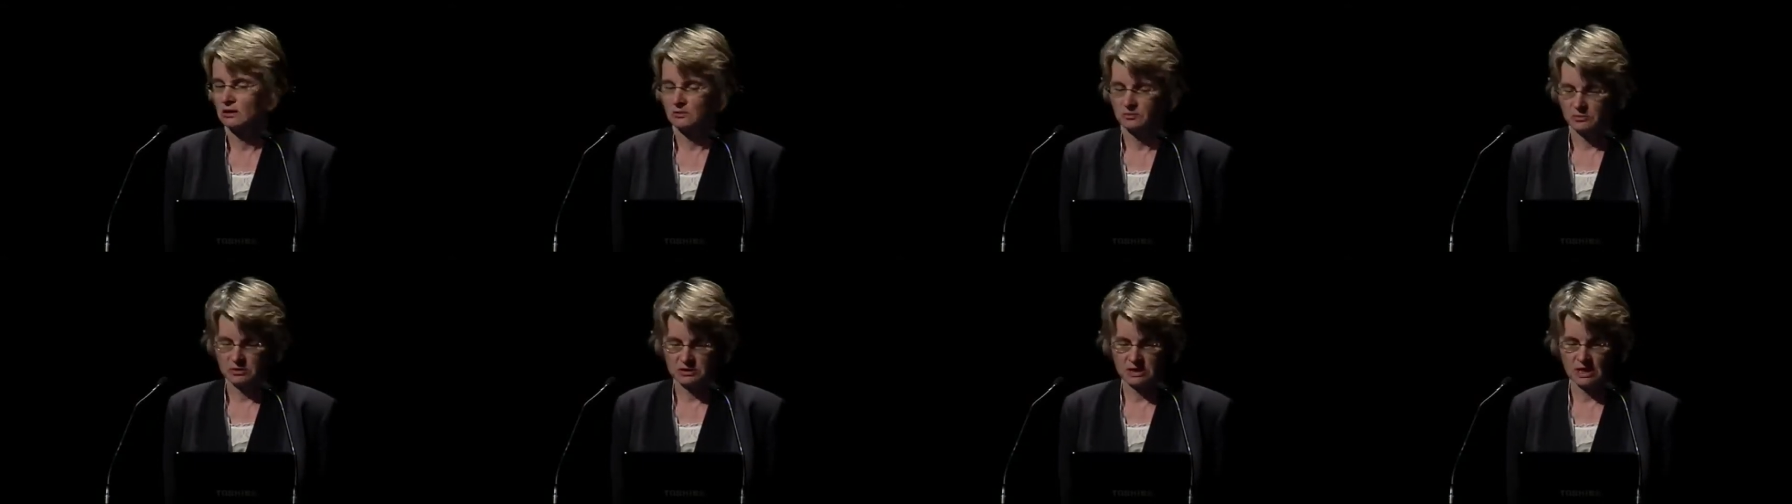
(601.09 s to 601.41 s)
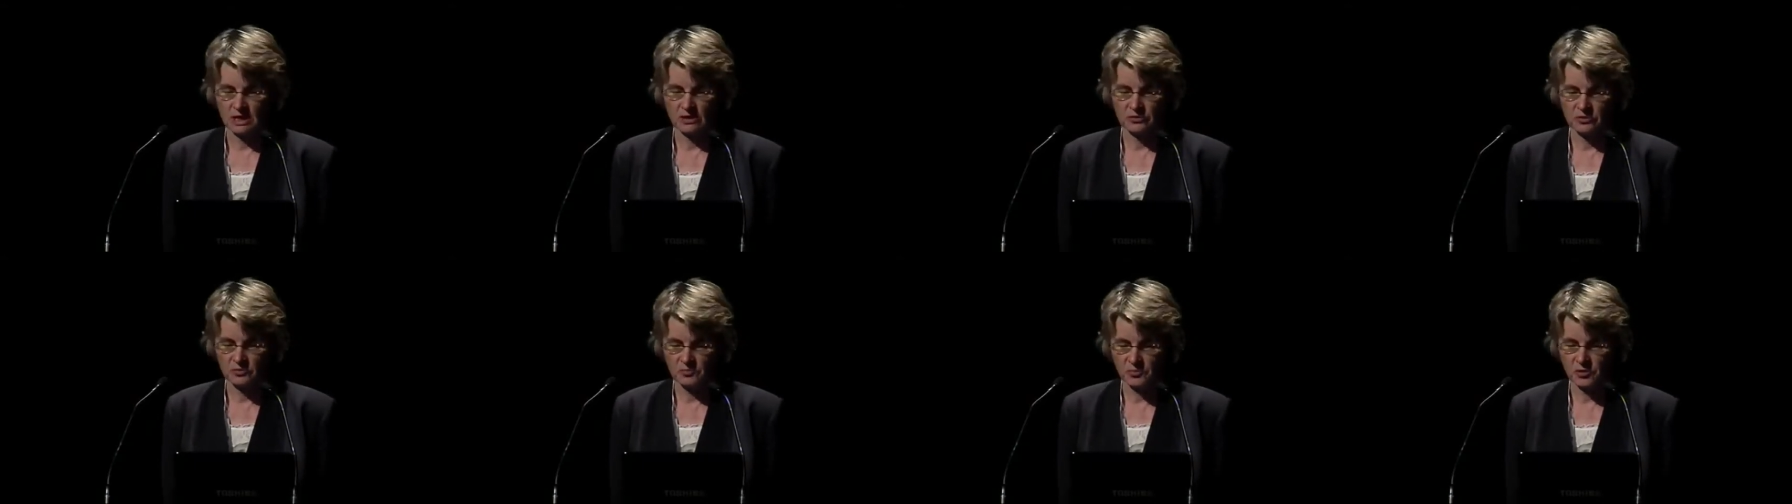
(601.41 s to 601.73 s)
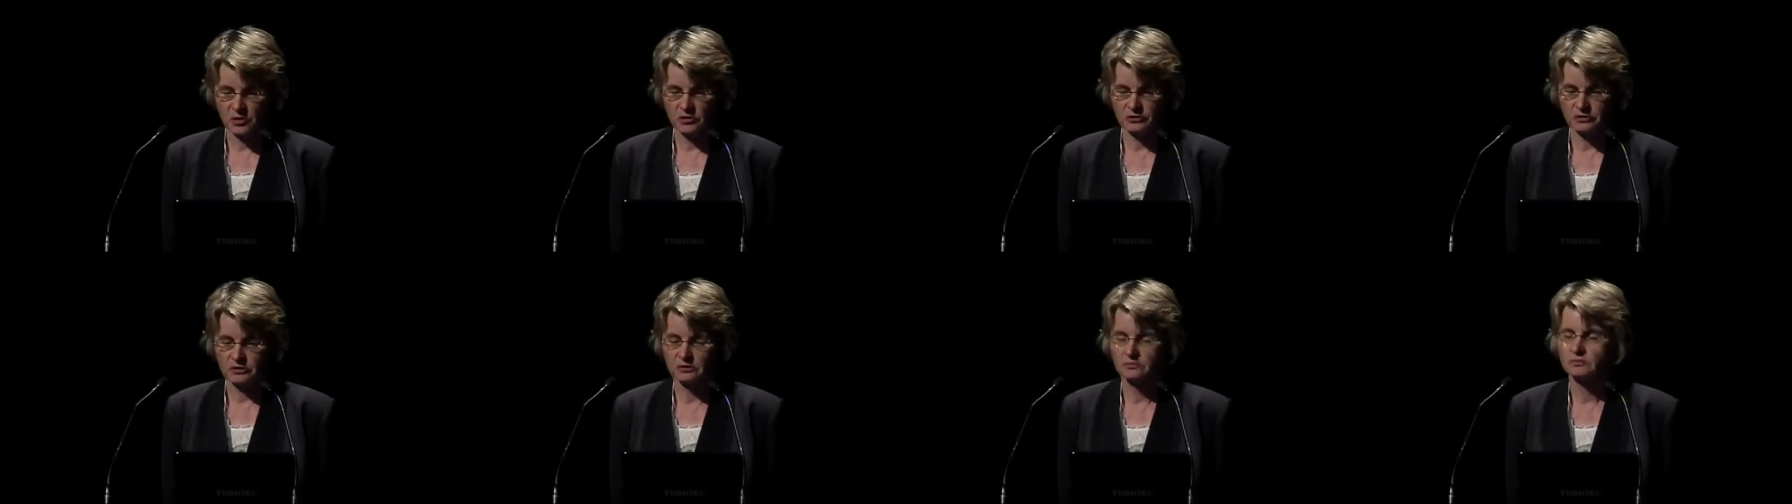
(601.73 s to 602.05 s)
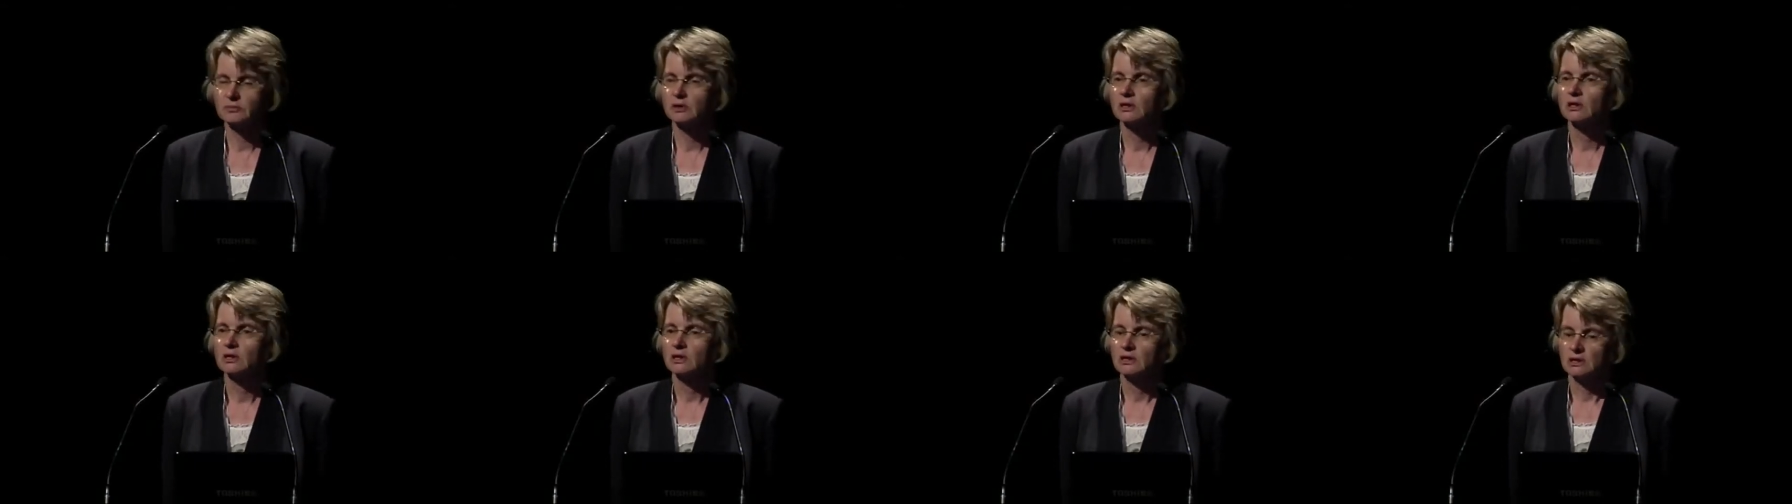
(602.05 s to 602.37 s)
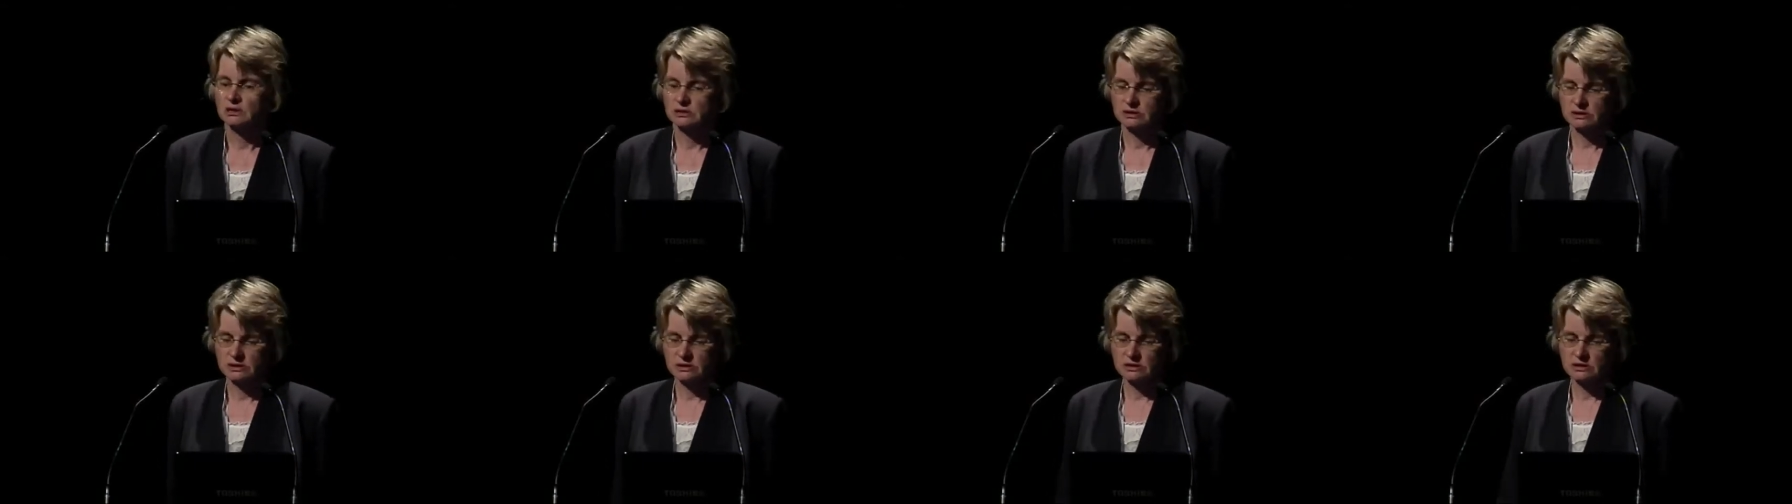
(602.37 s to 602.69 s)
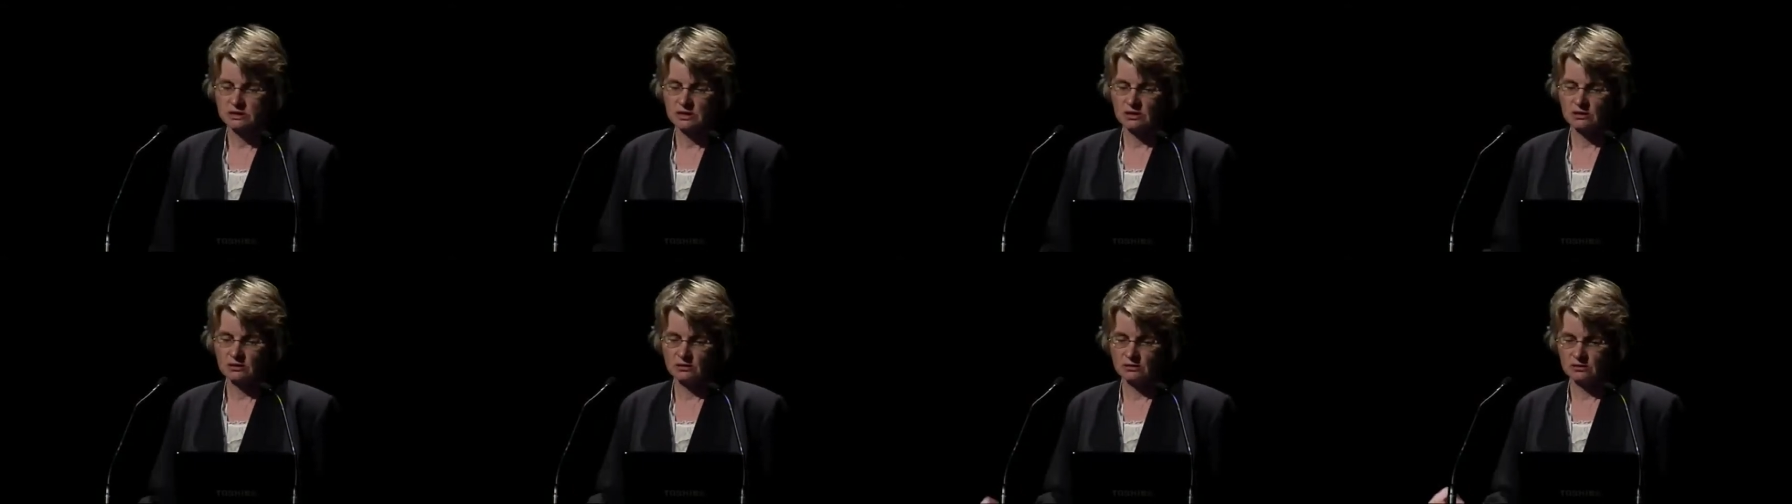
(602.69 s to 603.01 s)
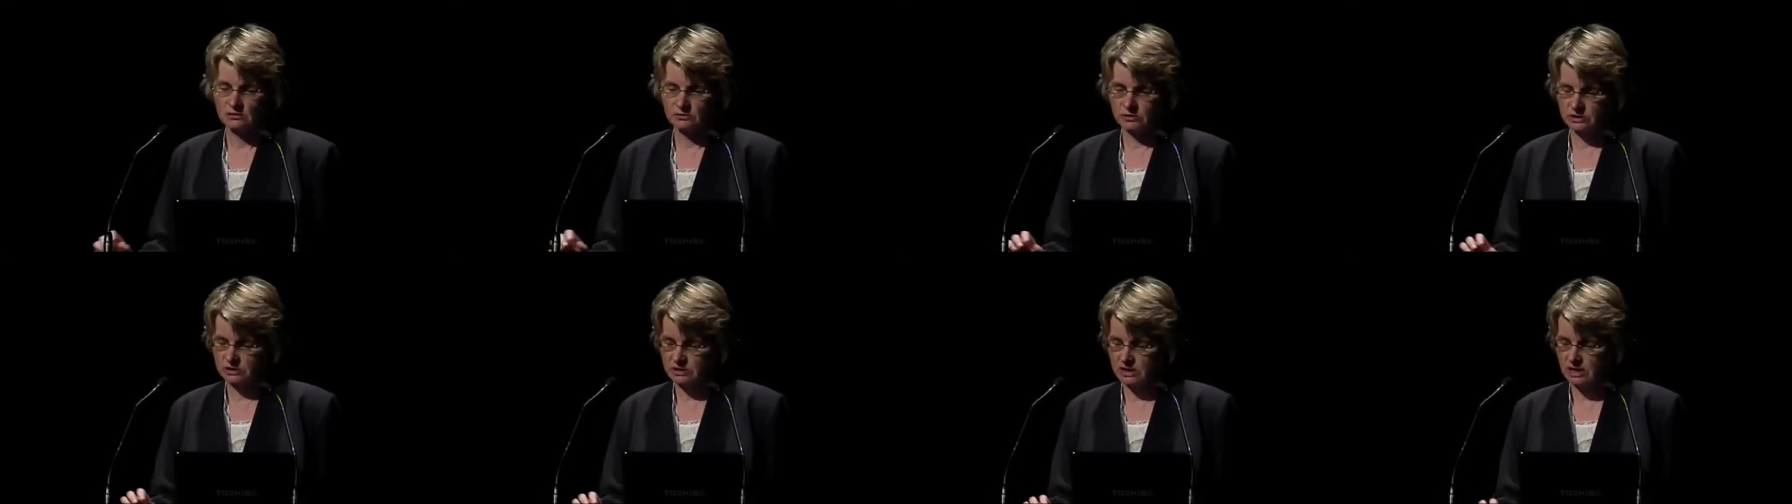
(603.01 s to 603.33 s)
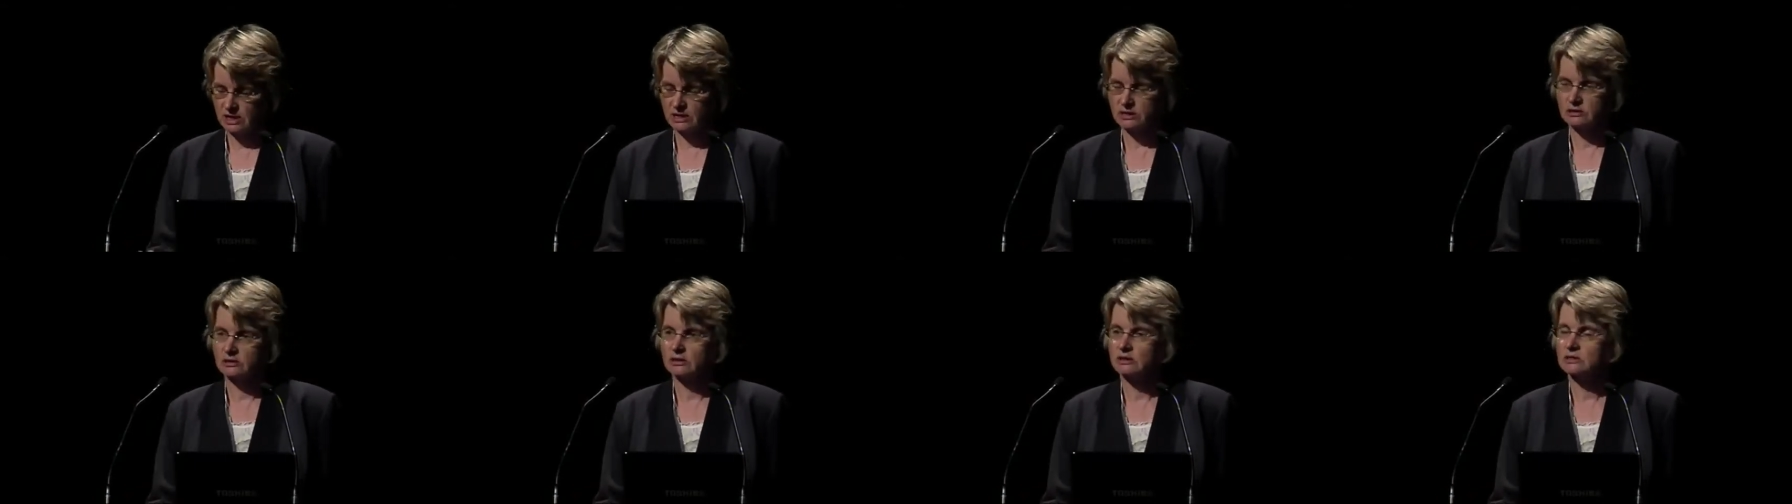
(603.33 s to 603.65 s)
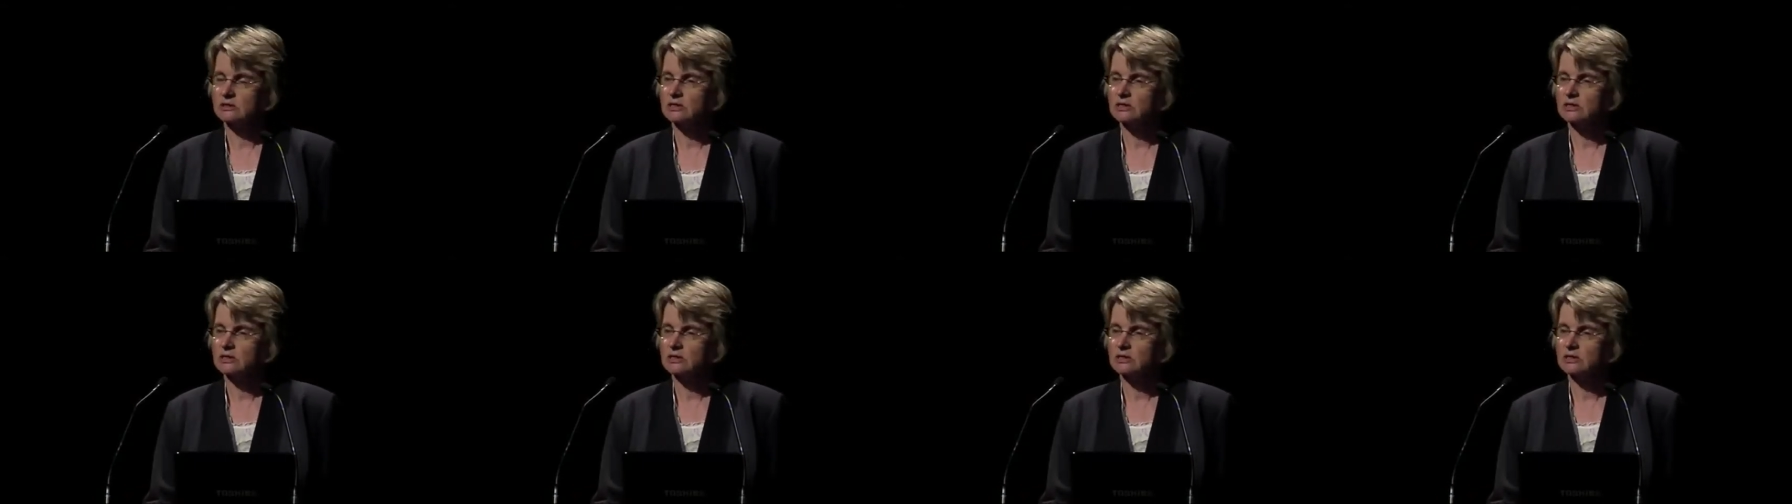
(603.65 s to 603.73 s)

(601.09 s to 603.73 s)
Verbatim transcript: But down the bottom is just the, the data and